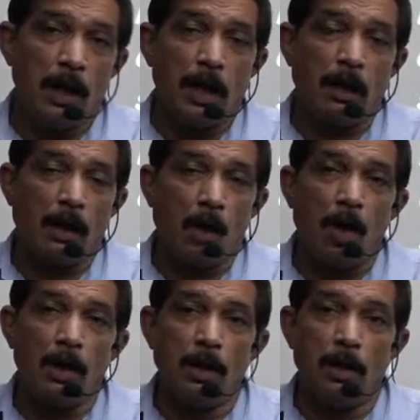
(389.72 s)
and a
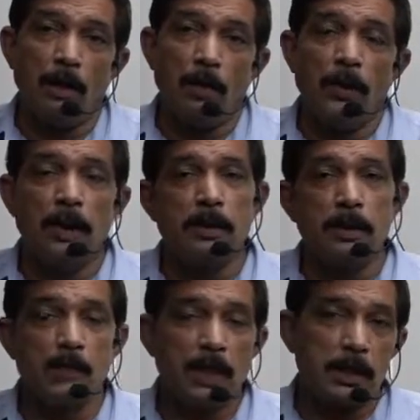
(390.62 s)
collar. When some
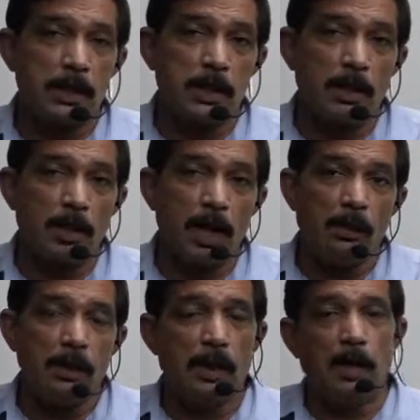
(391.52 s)
guests arrive,
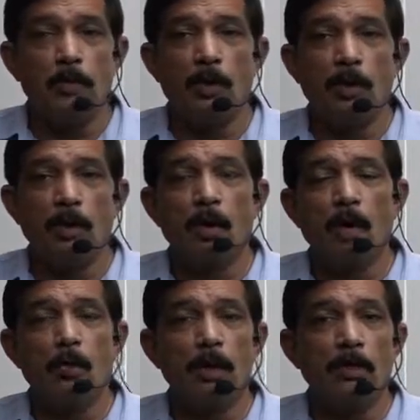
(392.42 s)
they keep on
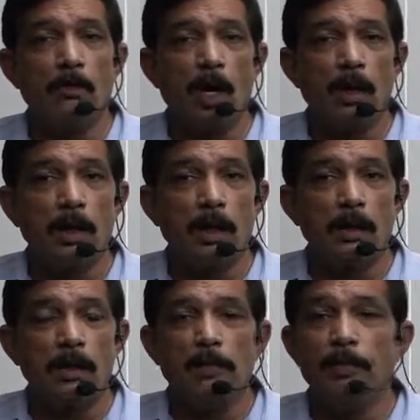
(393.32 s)
howling, barking at
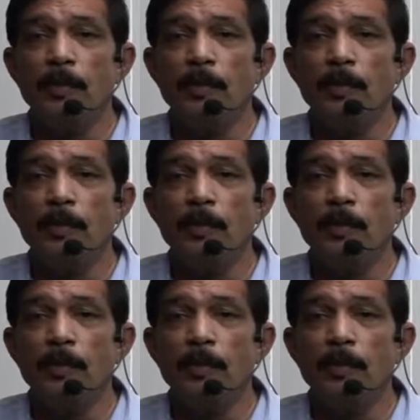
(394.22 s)
them.